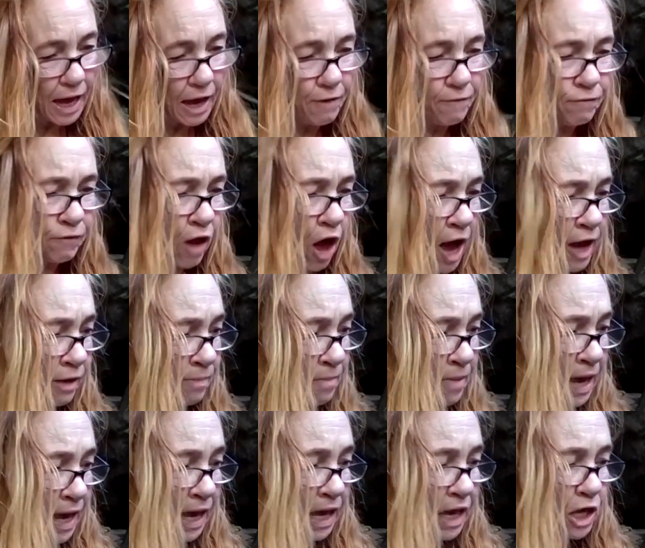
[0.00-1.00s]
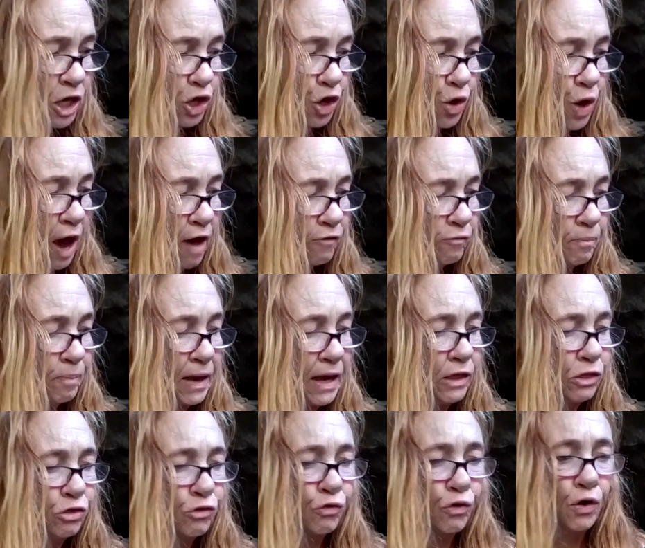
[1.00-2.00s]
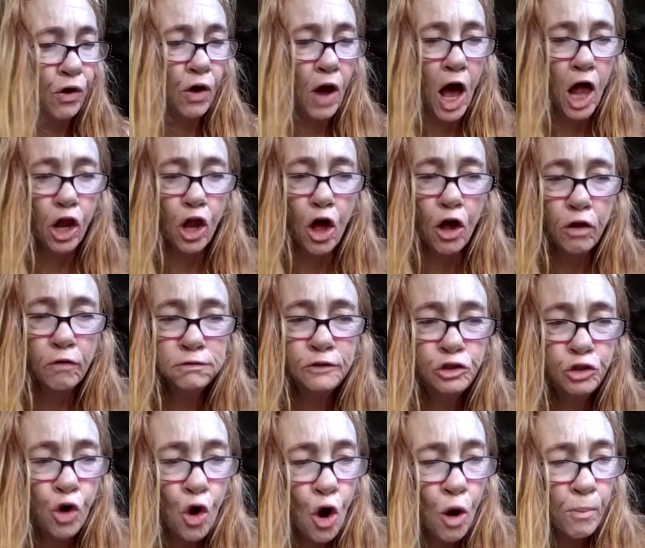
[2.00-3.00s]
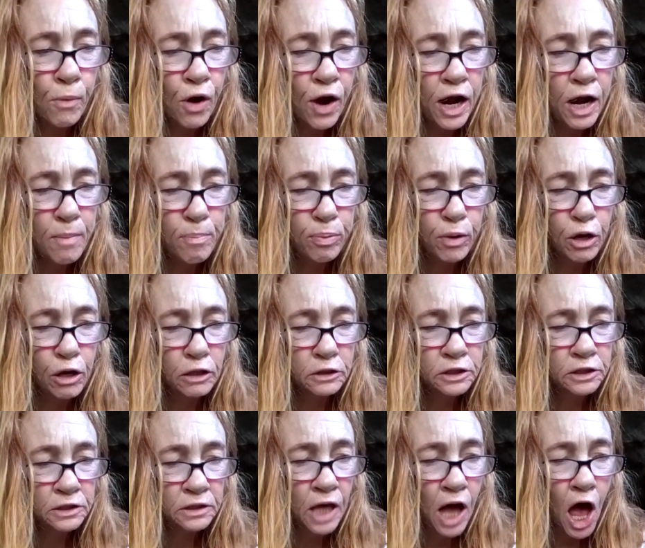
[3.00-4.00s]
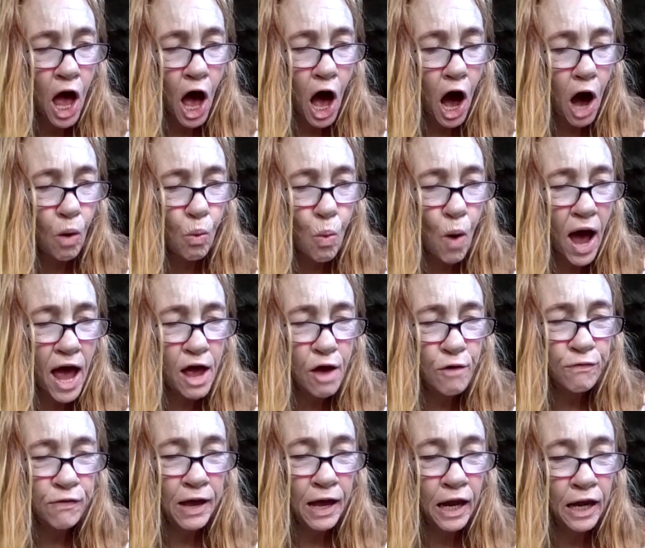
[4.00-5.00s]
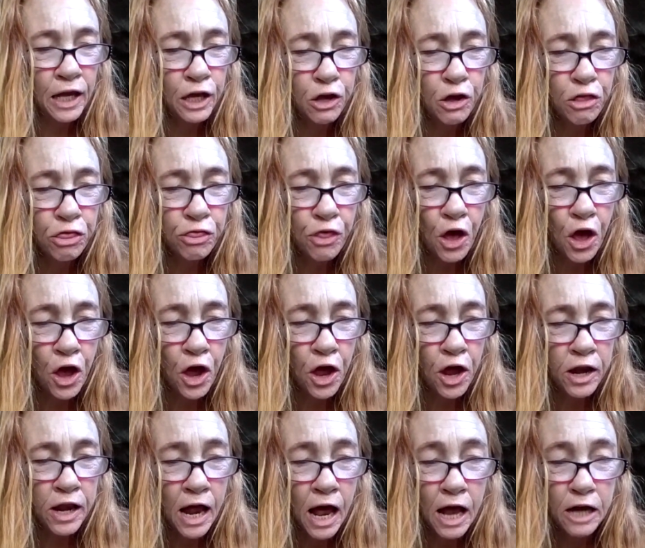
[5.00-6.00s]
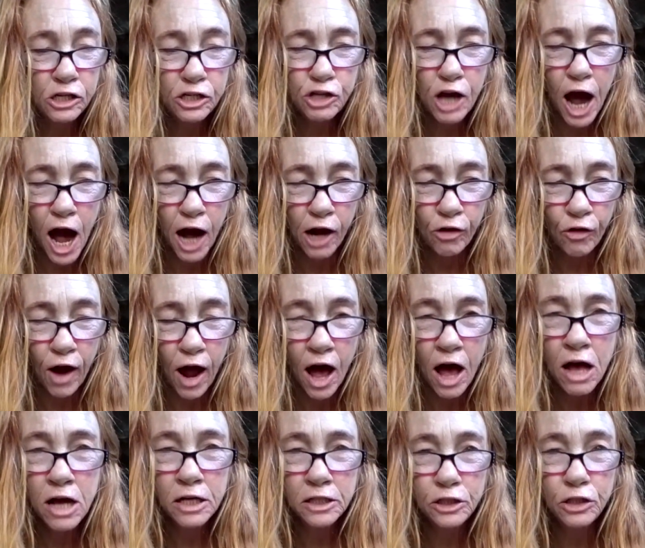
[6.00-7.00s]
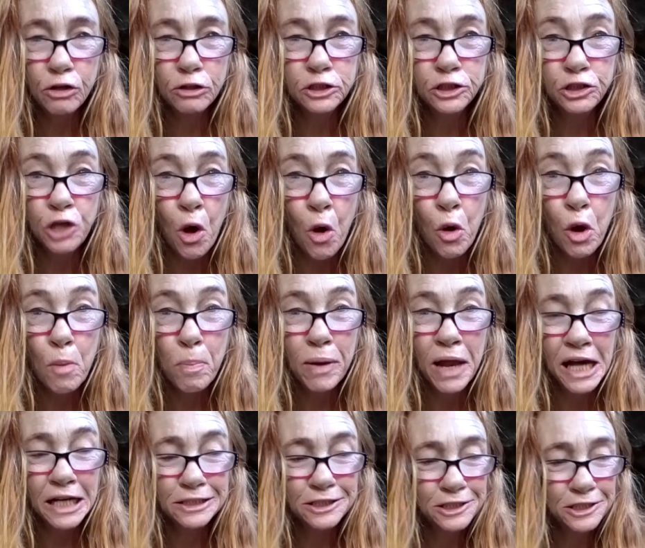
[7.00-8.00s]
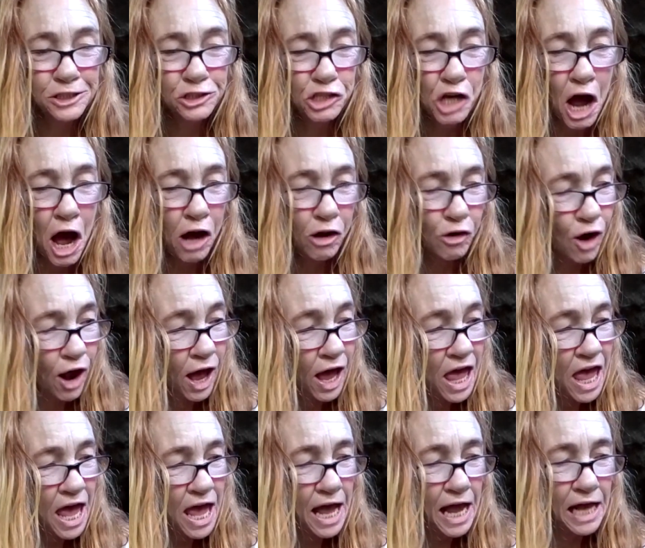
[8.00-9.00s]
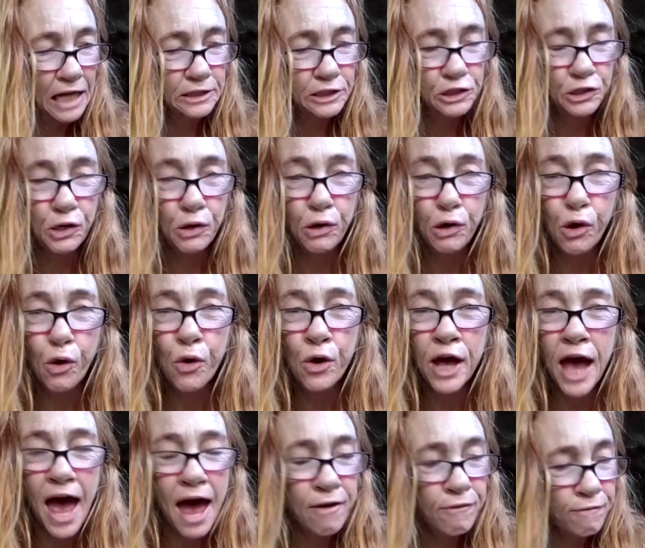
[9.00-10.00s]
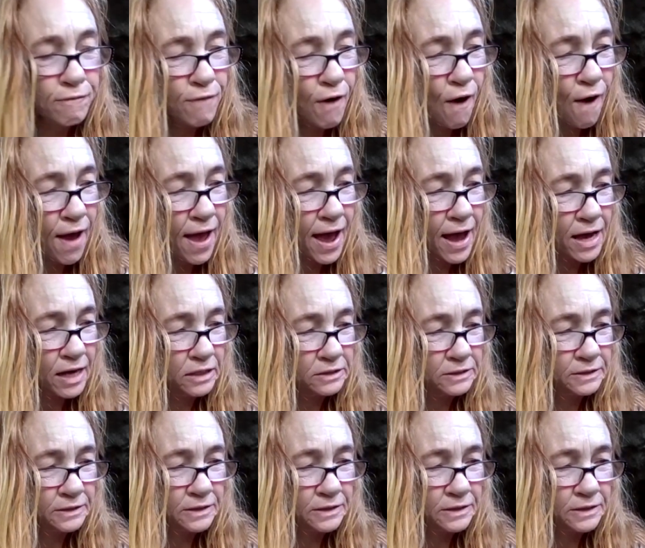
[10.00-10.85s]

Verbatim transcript: If, like me, you have been through a lot of trauma and abuse, a way of healing your third chakra, your solar plexus chakra, is to look at fire.